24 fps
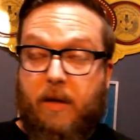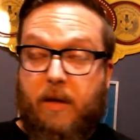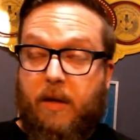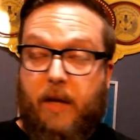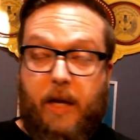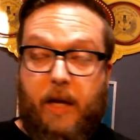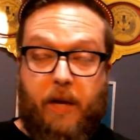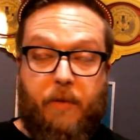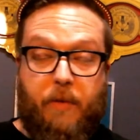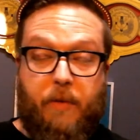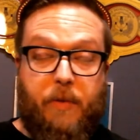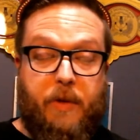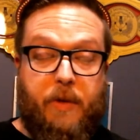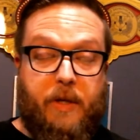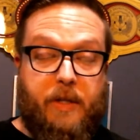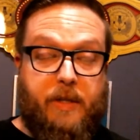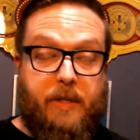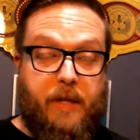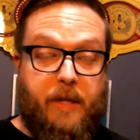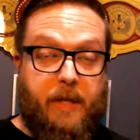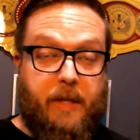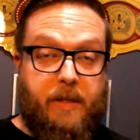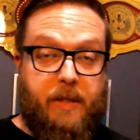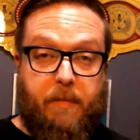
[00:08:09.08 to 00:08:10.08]
it really
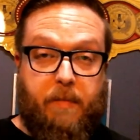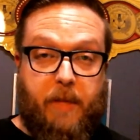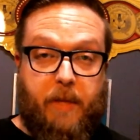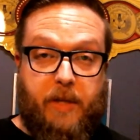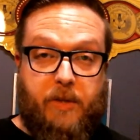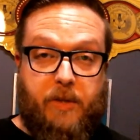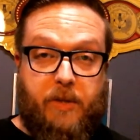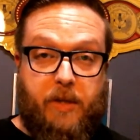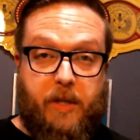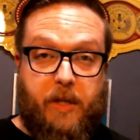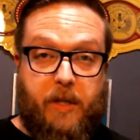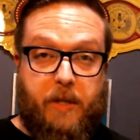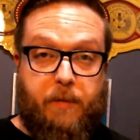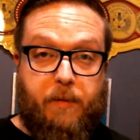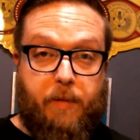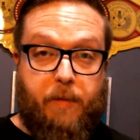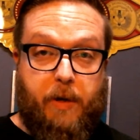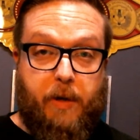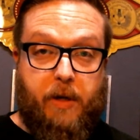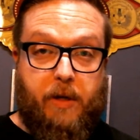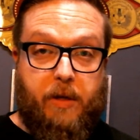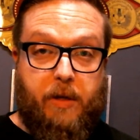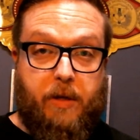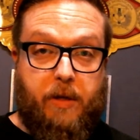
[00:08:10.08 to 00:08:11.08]
doesn't mess with the
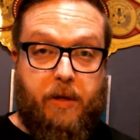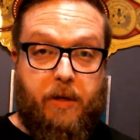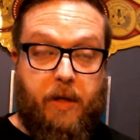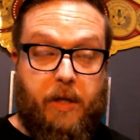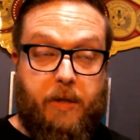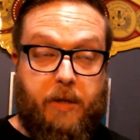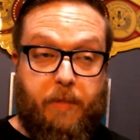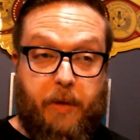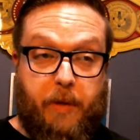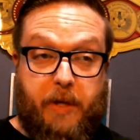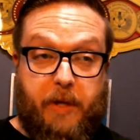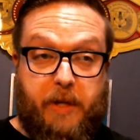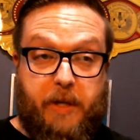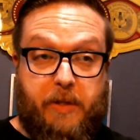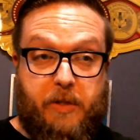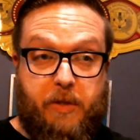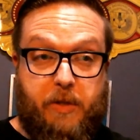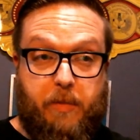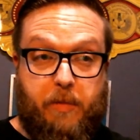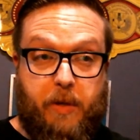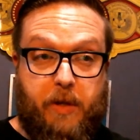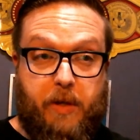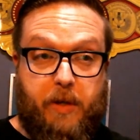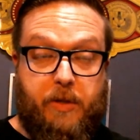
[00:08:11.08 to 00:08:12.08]
experience, experience
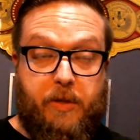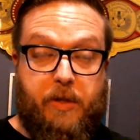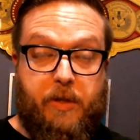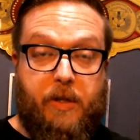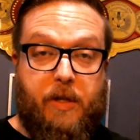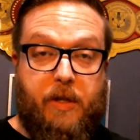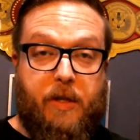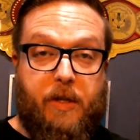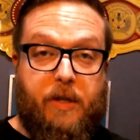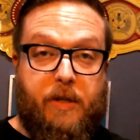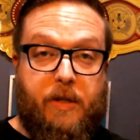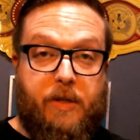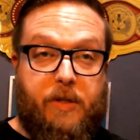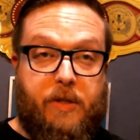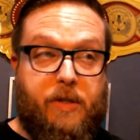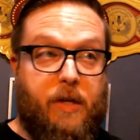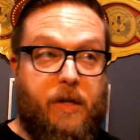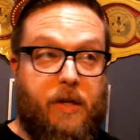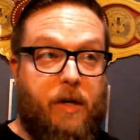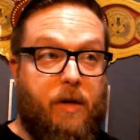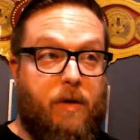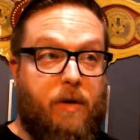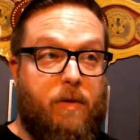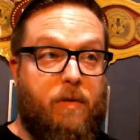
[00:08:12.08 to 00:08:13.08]
too much.
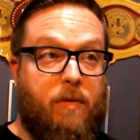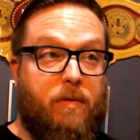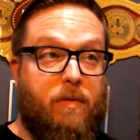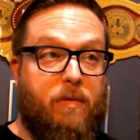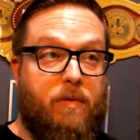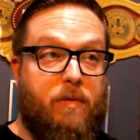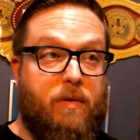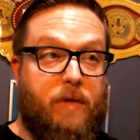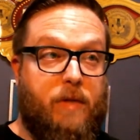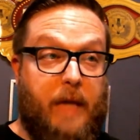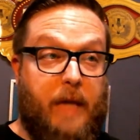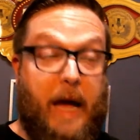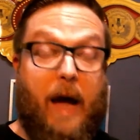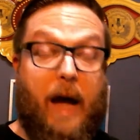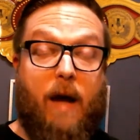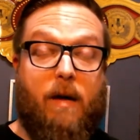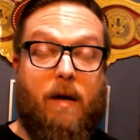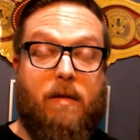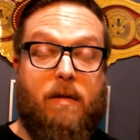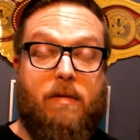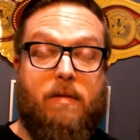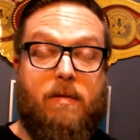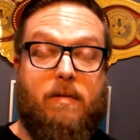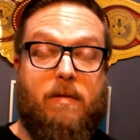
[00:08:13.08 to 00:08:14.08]
So yeah,
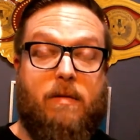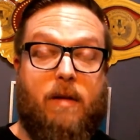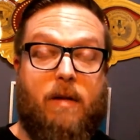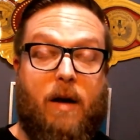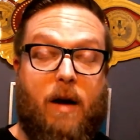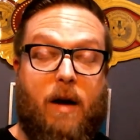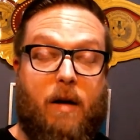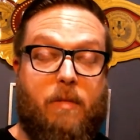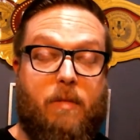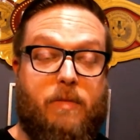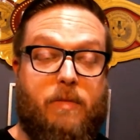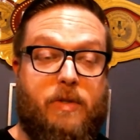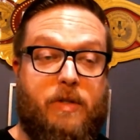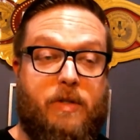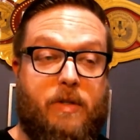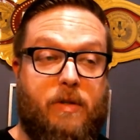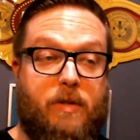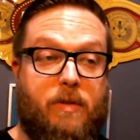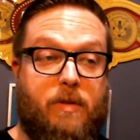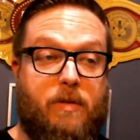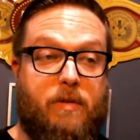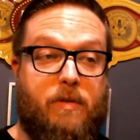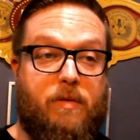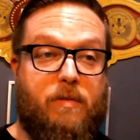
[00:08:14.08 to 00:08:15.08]
I'm
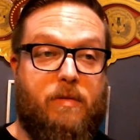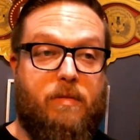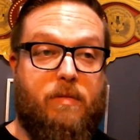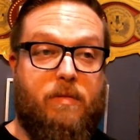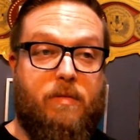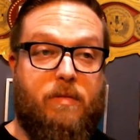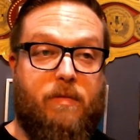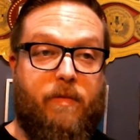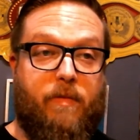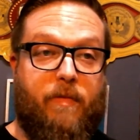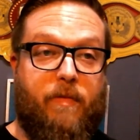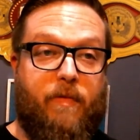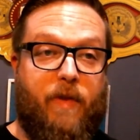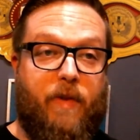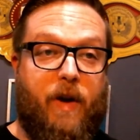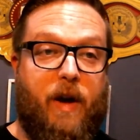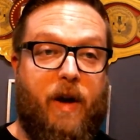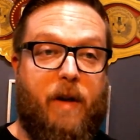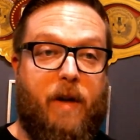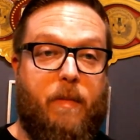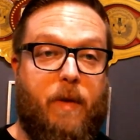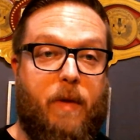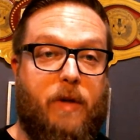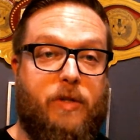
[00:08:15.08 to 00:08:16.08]
still
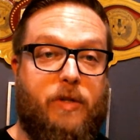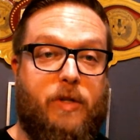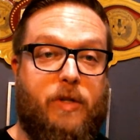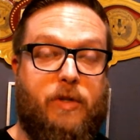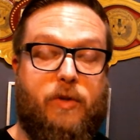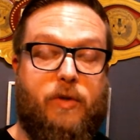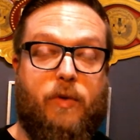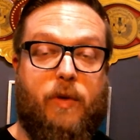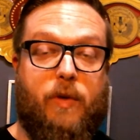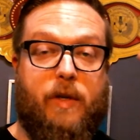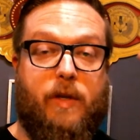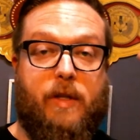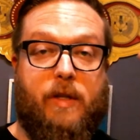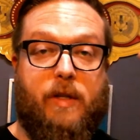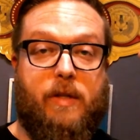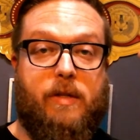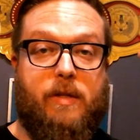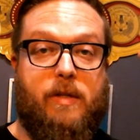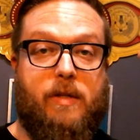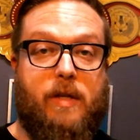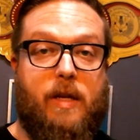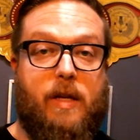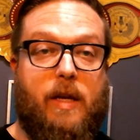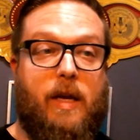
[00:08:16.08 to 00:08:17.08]
very much enjoying
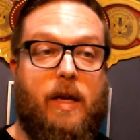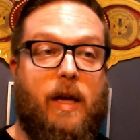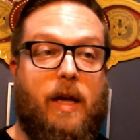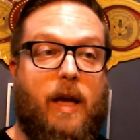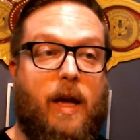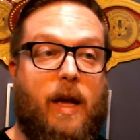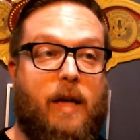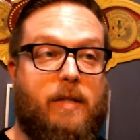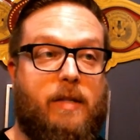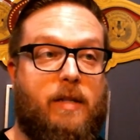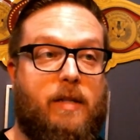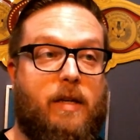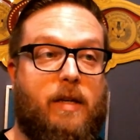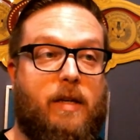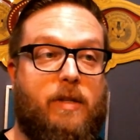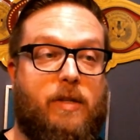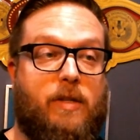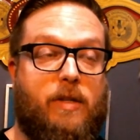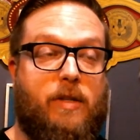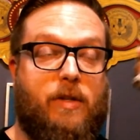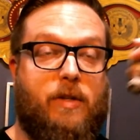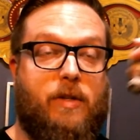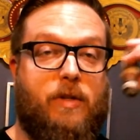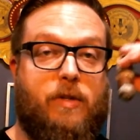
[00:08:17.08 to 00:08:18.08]
this as I
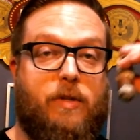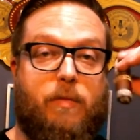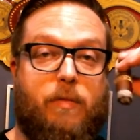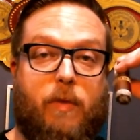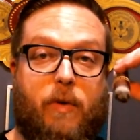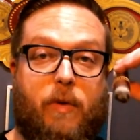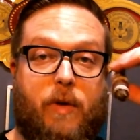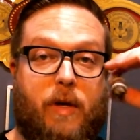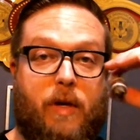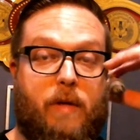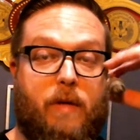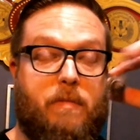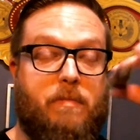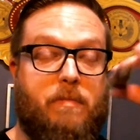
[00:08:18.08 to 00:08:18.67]
continue to smoke it.